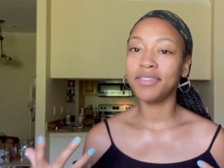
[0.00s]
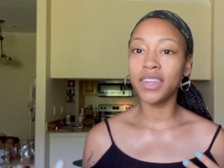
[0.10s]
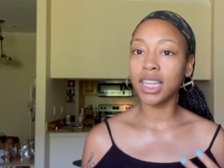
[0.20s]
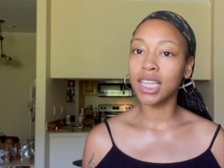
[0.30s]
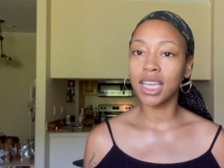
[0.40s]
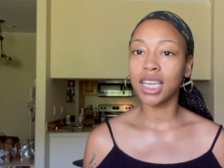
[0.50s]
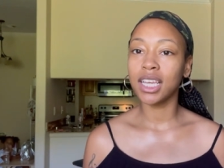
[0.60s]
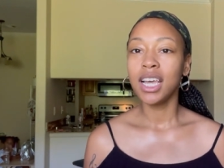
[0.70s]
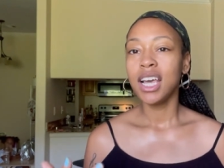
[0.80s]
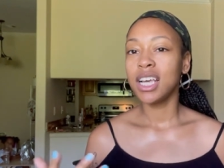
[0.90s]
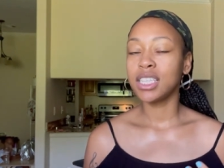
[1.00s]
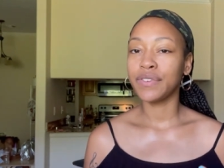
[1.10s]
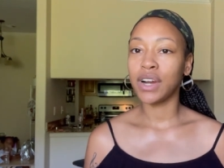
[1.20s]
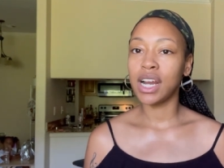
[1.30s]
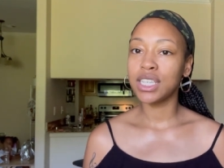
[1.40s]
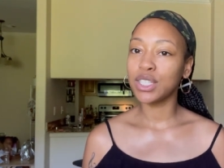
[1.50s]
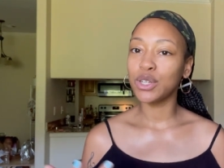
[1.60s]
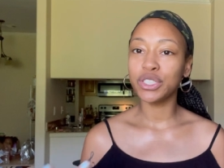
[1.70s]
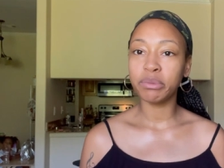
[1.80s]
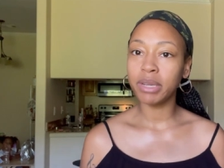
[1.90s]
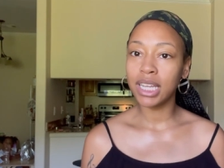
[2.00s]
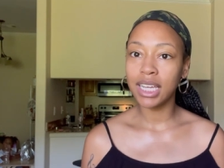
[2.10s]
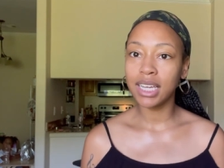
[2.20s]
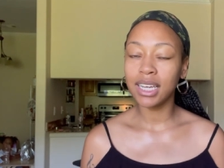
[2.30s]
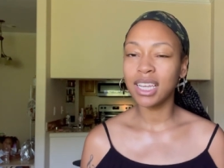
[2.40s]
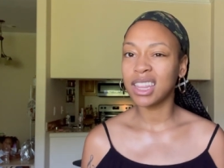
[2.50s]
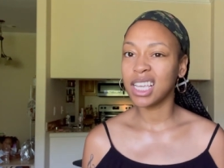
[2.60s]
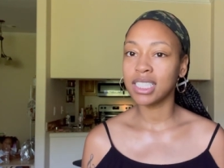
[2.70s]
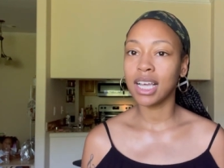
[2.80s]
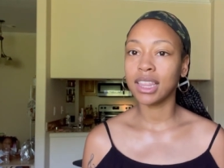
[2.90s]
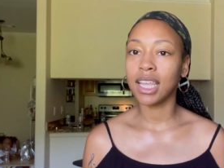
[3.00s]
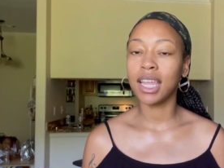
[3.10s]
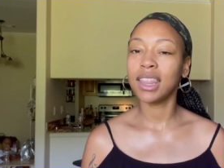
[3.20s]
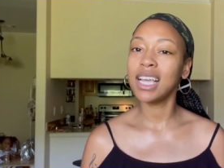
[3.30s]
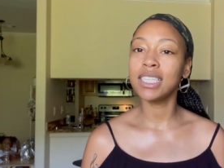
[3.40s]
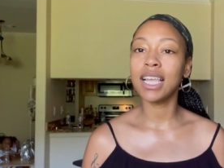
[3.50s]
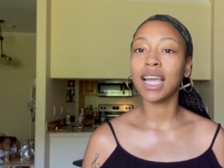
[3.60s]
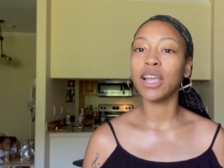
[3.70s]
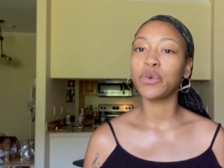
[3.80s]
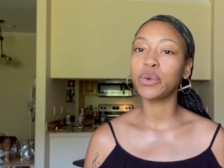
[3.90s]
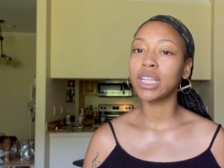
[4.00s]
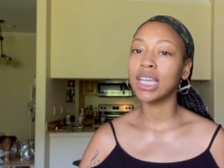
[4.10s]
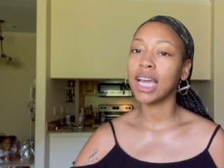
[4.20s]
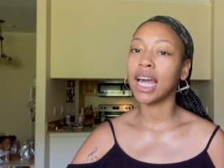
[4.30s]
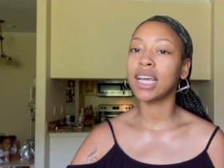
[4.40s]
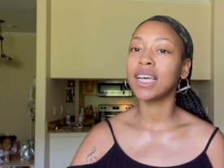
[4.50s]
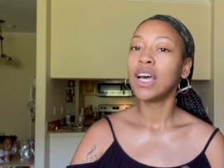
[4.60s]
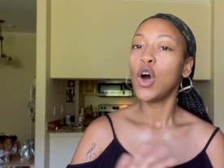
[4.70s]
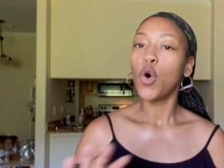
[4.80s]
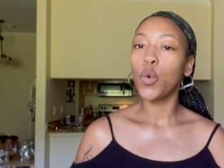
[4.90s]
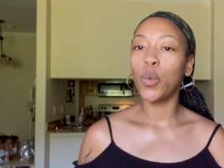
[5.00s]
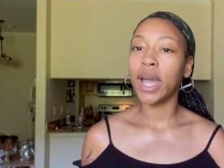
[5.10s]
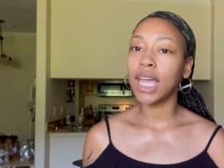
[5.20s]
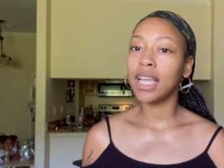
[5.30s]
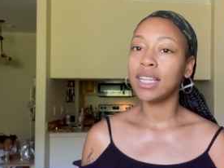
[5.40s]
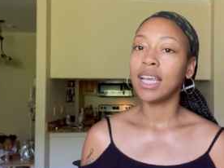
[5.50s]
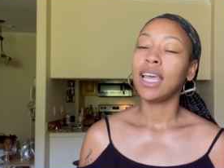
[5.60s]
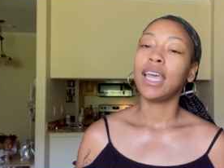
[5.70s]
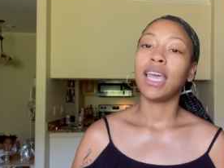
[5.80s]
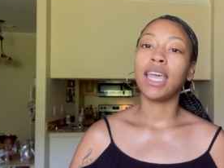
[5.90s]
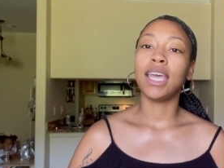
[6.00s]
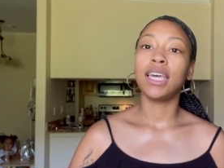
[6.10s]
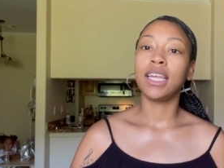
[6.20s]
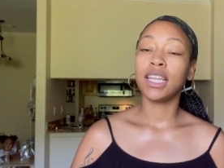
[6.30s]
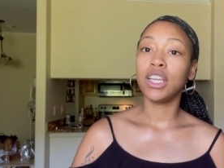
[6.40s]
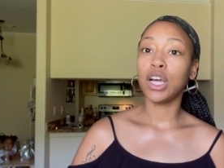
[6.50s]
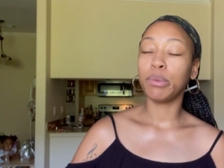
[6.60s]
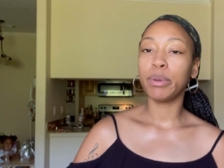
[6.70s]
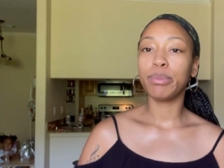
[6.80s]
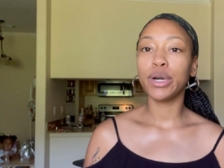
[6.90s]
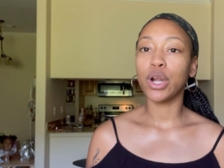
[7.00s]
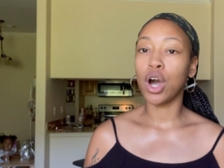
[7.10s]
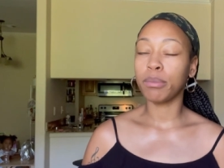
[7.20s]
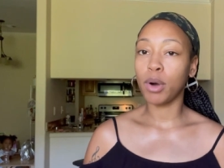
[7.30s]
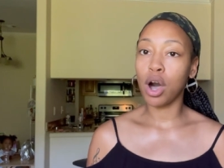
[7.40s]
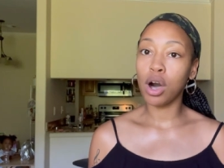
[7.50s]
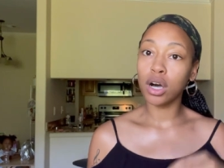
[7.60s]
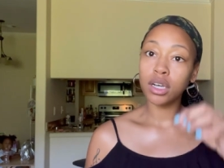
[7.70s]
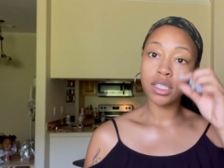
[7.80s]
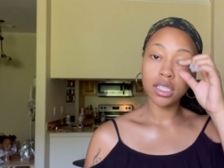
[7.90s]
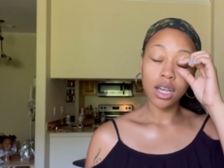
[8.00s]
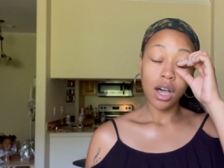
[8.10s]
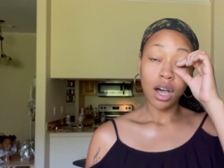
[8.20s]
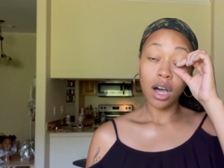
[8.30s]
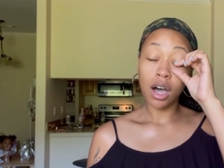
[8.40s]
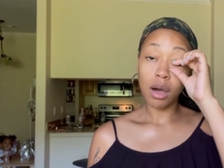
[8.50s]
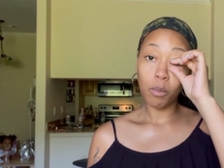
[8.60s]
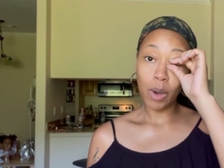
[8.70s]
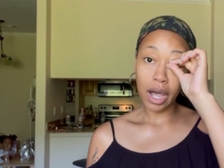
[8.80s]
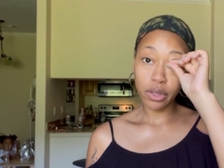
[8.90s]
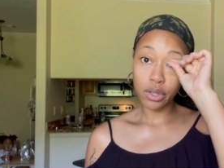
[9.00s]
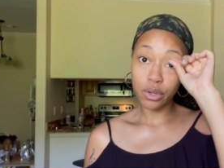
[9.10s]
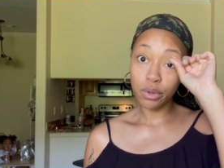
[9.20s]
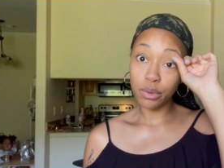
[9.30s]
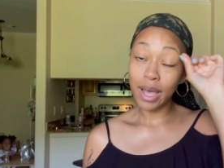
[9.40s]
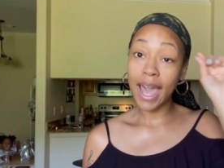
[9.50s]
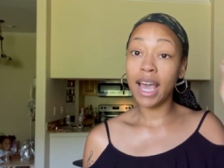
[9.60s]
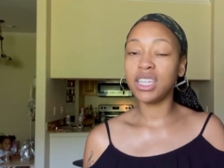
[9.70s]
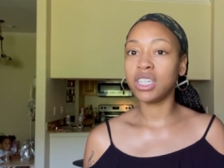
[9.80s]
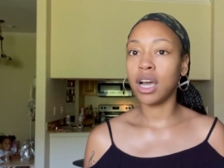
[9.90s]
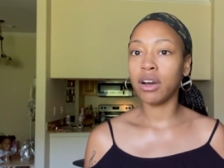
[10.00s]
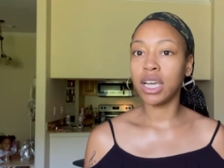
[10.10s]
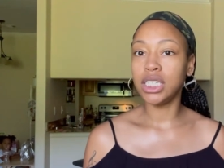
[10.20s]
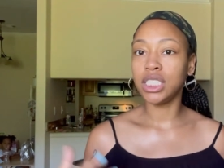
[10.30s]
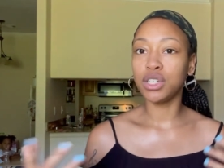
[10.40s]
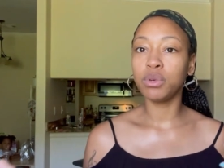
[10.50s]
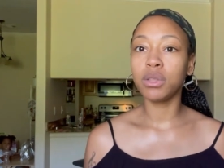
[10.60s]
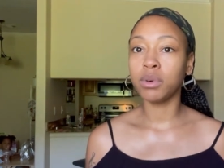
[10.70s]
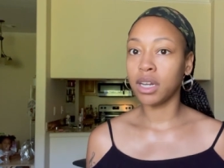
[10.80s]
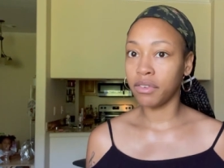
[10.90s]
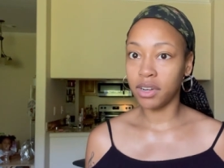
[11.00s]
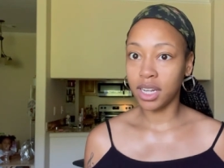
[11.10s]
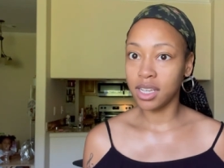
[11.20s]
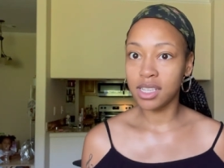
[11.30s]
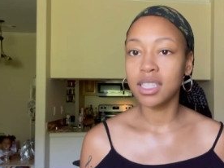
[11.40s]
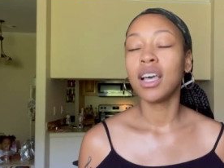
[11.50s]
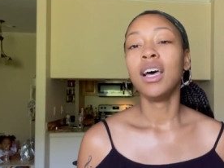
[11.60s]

feeling it as far as social media and things like that, things that can really kind of wait and, you know, be put on pause while you hash out and deal with whatever it is.